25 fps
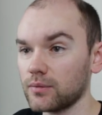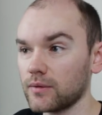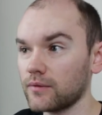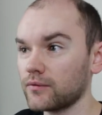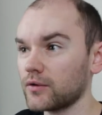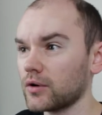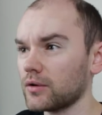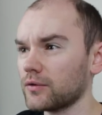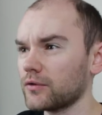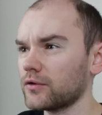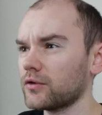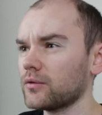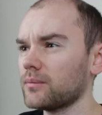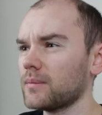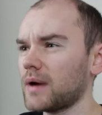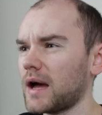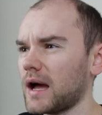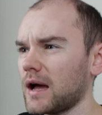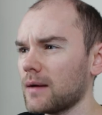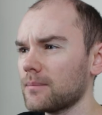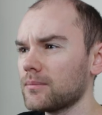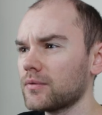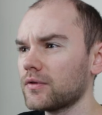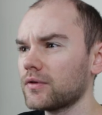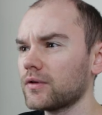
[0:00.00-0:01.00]
we've got some
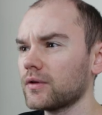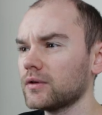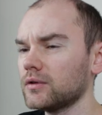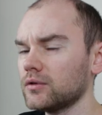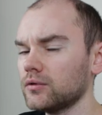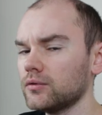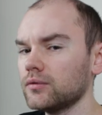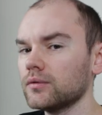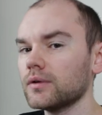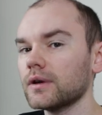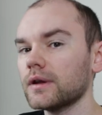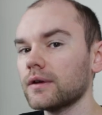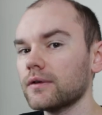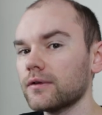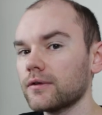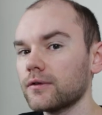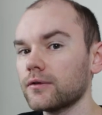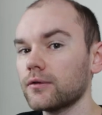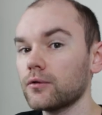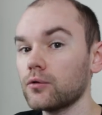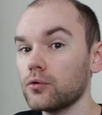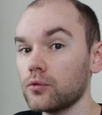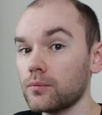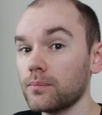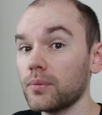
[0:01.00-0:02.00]
absolutely
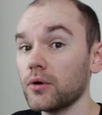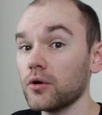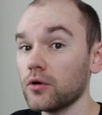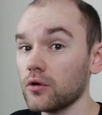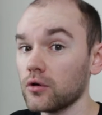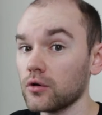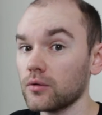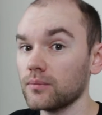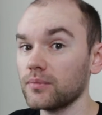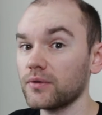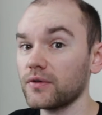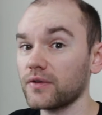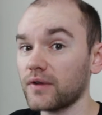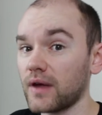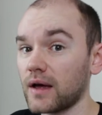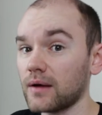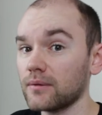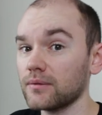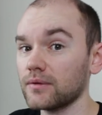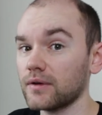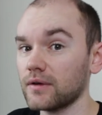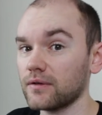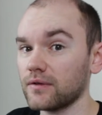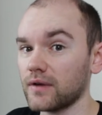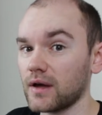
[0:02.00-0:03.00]
superb
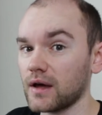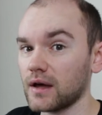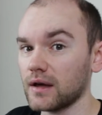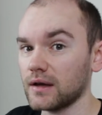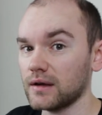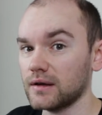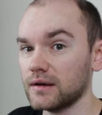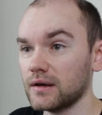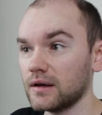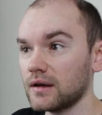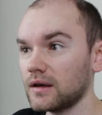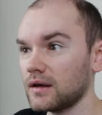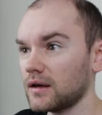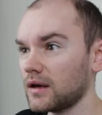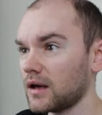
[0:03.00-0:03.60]
sound design.